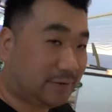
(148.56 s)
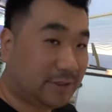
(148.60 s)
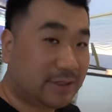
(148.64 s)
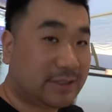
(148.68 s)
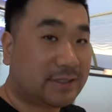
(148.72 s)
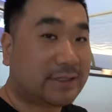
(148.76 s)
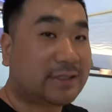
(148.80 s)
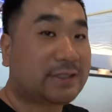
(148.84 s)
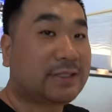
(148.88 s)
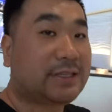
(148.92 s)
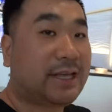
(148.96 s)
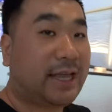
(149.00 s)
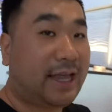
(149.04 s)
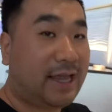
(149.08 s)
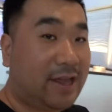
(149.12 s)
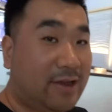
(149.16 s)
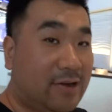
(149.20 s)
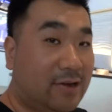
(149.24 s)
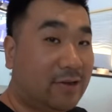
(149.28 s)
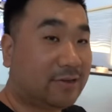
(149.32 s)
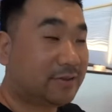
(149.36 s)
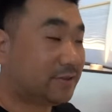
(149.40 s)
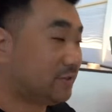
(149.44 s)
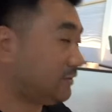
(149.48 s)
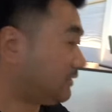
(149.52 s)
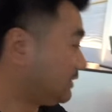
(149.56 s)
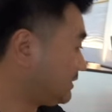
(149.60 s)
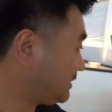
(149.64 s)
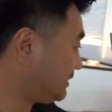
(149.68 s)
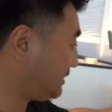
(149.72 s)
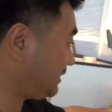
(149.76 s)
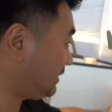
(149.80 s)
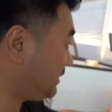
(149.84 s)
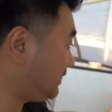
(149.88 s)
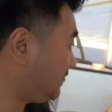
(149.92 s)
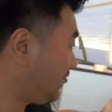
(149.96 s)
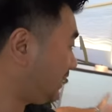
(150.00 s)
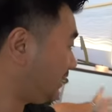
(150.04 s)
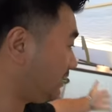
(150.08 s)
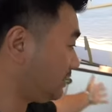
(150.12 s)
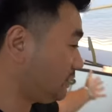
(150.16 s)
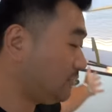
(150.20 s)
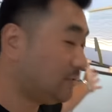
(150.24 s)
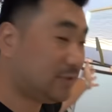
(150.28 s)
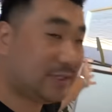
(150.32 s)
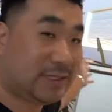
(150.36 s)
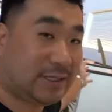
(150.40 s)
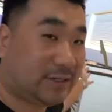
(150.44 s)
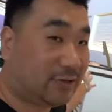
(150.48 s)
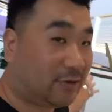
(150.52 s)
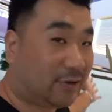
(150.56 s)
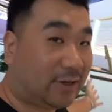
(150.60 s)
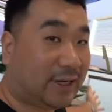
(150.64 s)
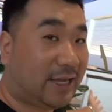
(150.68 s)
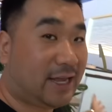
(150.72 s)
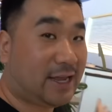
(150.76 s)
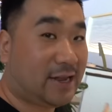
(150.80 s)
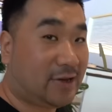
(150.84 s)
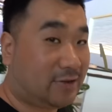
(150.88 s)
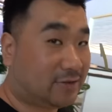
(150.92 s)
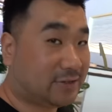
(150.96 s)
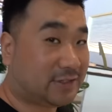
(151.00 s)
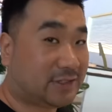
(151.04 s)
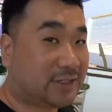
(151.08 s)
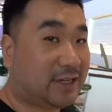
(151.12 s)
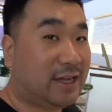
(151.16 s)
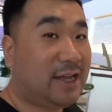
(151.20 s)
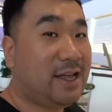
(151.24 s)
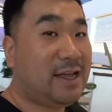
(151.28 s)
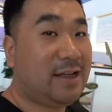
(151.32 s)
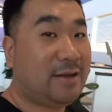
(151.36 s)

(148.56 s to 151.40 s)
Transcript: this kiosk. You can sit down using your kiosk.